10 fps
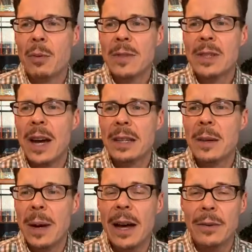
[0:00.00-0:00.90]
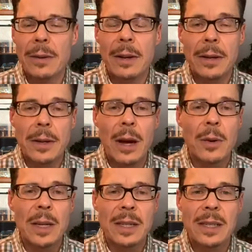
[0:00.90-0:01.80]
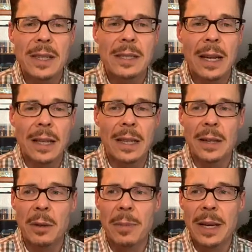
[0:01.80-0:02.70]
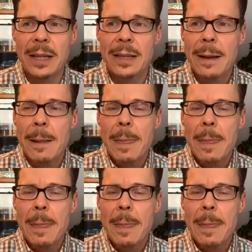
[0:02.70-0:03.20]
we've talked about knowing just a little bit.